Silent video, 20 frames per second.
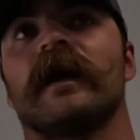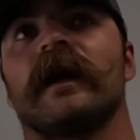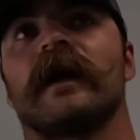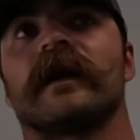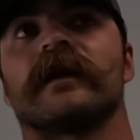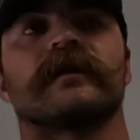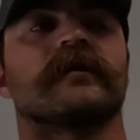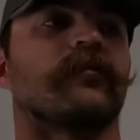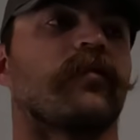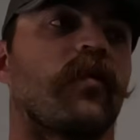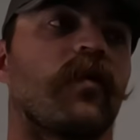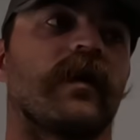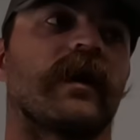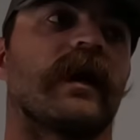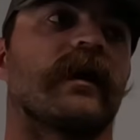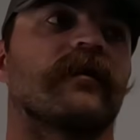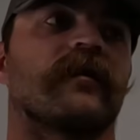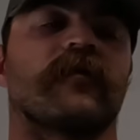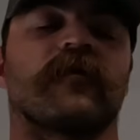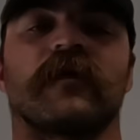It doesn't point
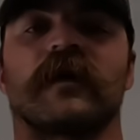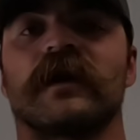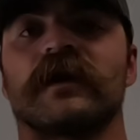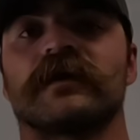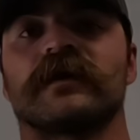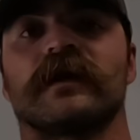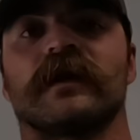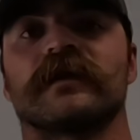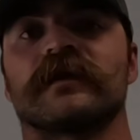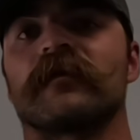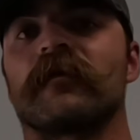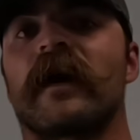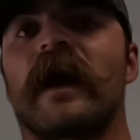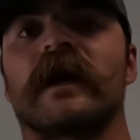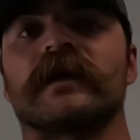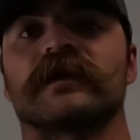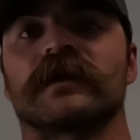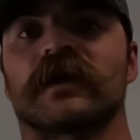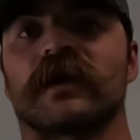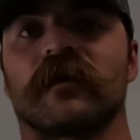out the fish. It doesn't
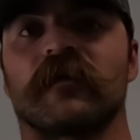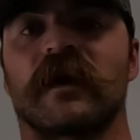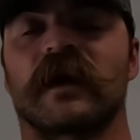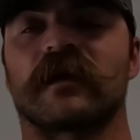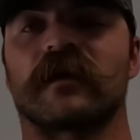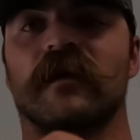magically make